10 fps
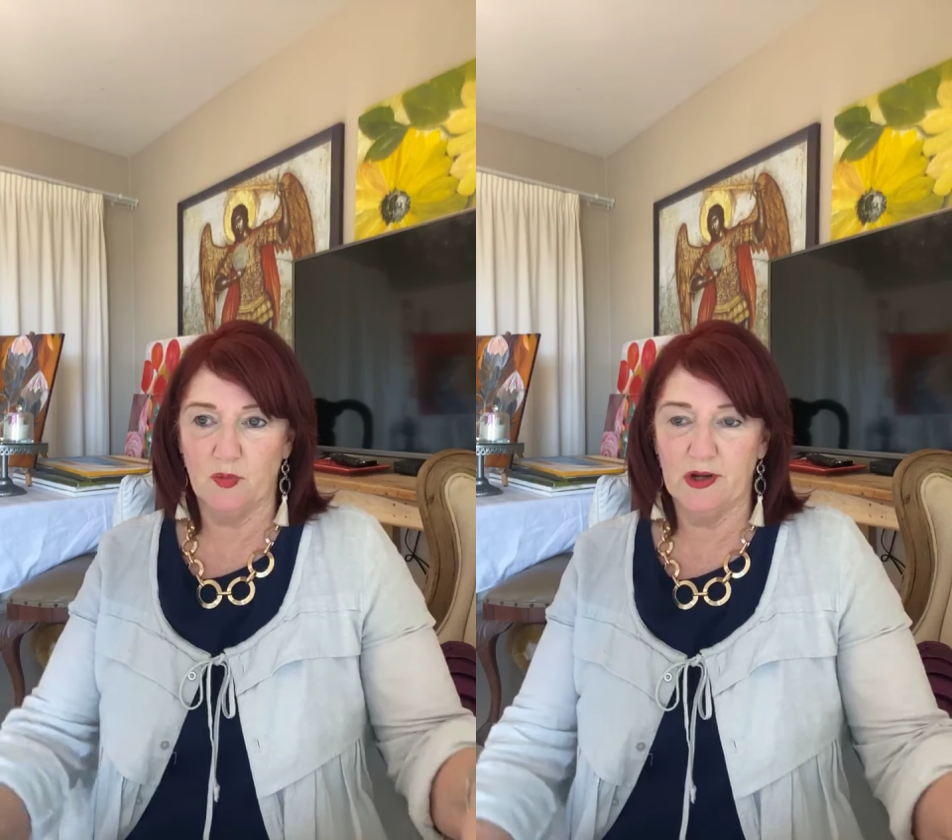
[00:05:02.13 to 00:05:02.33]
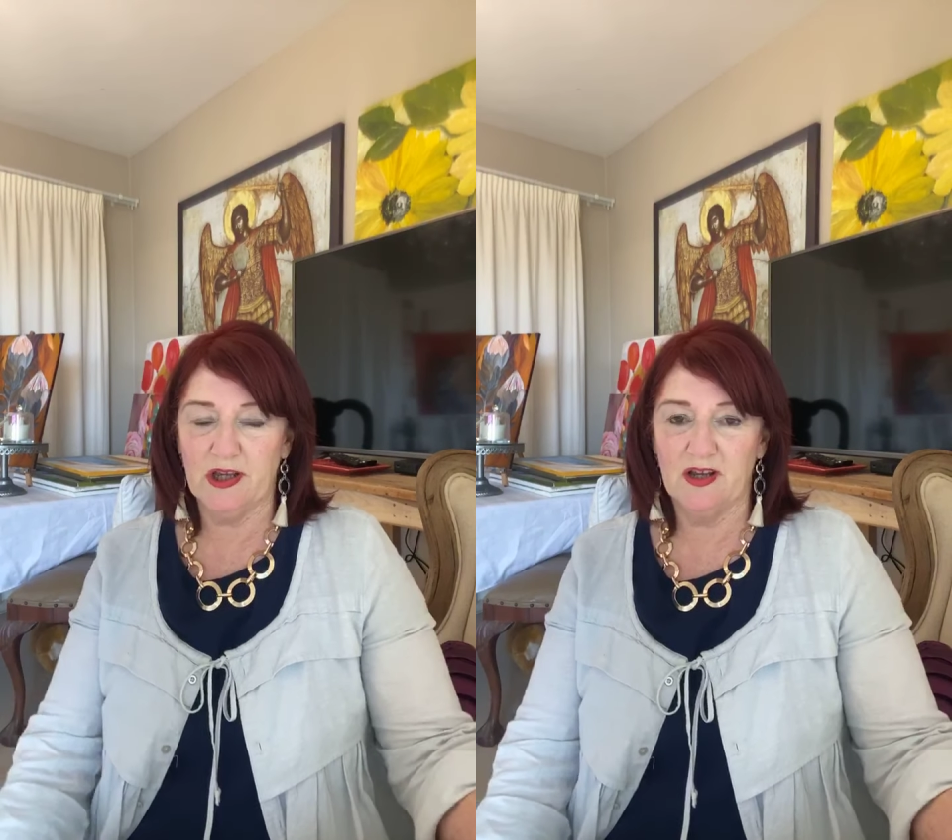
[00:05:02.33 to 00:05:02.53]

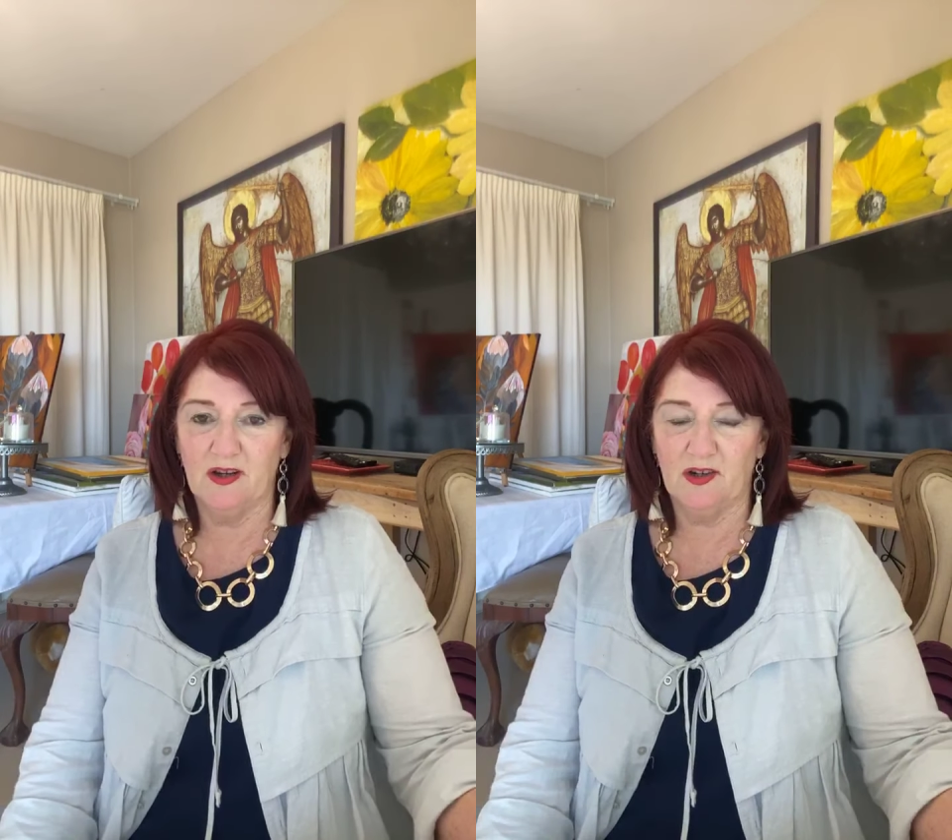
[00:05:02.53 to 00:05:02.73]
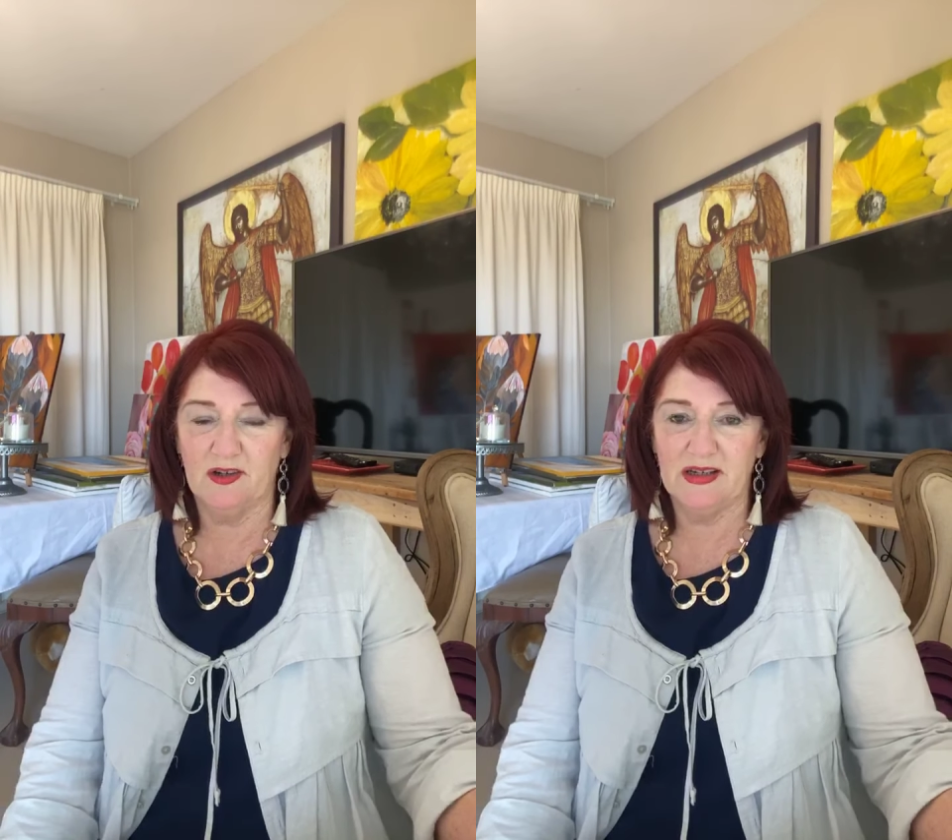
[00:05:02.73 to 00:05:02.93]
working
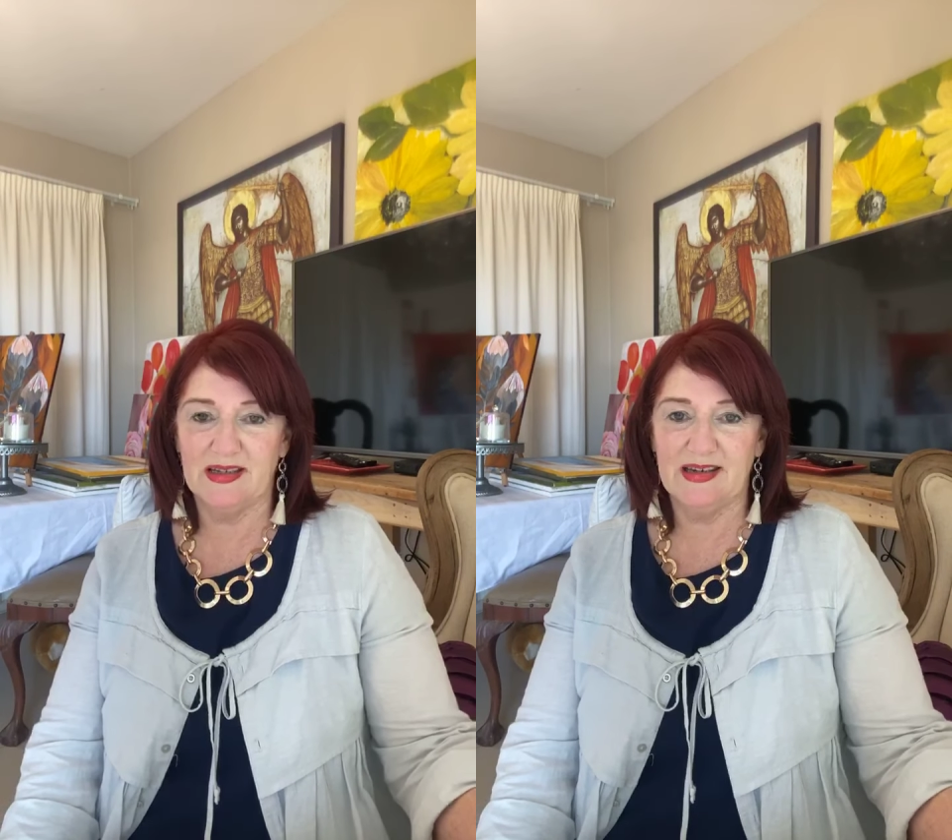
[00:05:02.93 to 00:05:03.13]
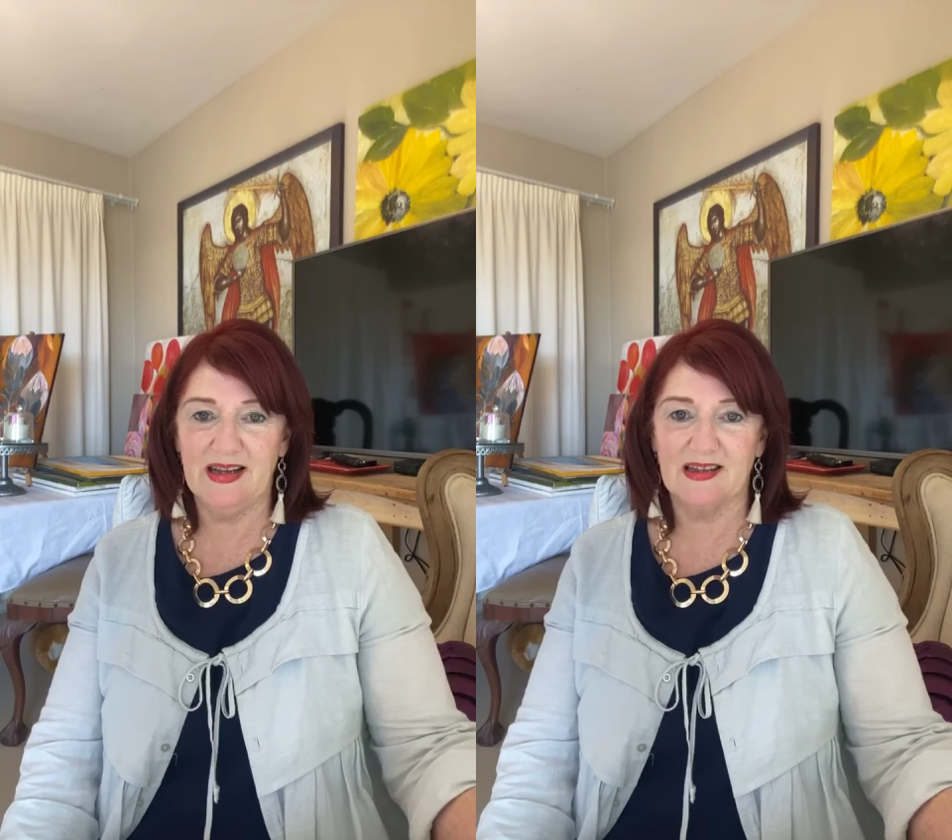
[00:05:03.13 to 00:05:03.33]
on his
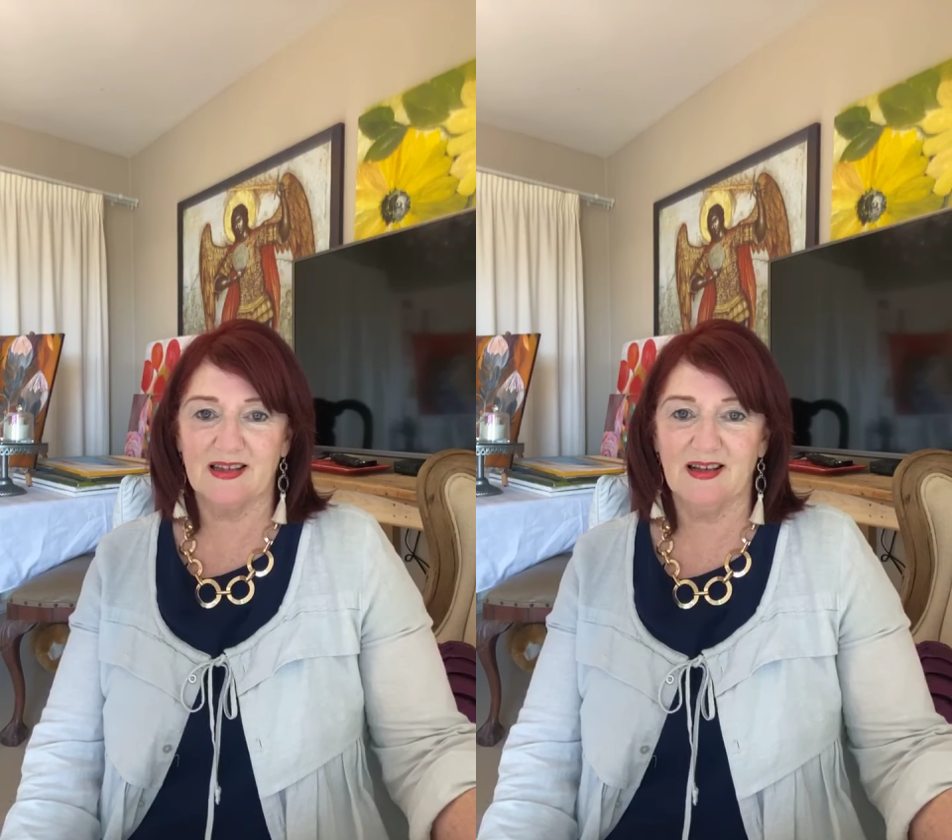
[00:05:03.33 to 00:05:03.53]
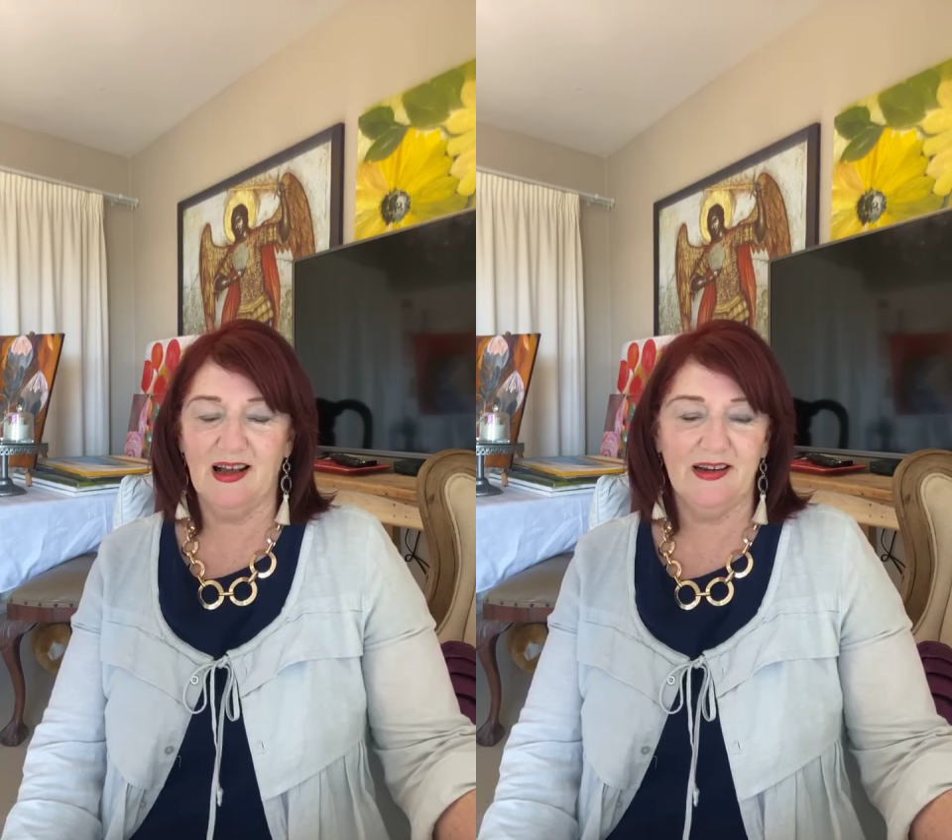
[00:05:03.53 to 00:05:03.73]

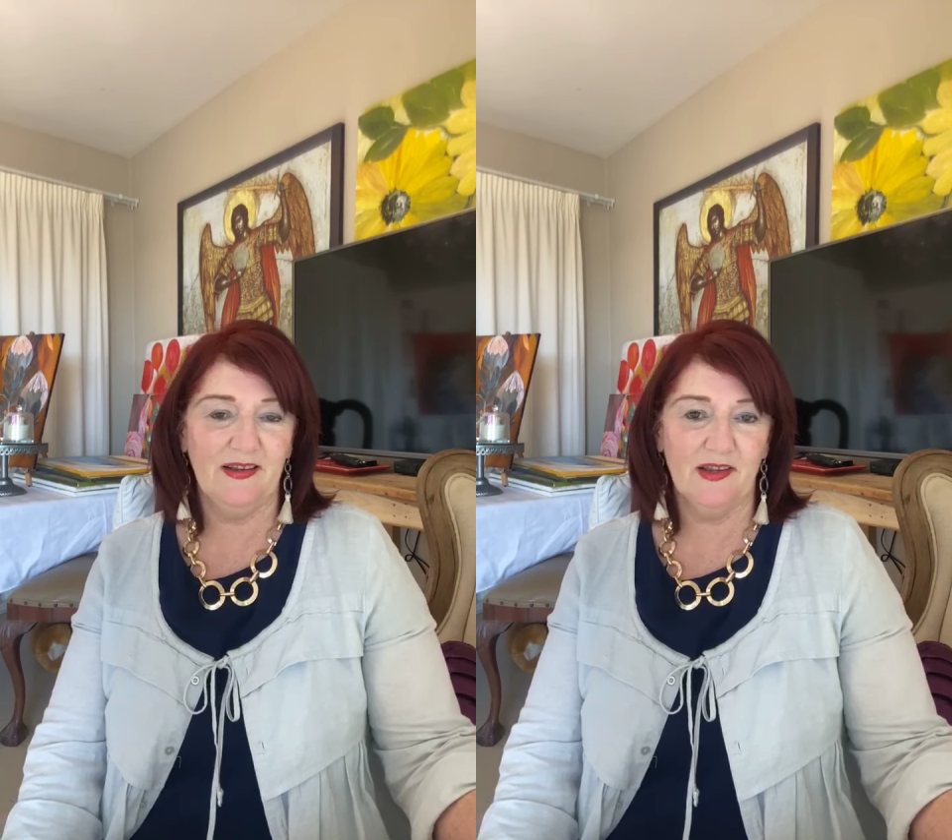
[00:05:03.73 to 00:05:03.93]
desk. I didn't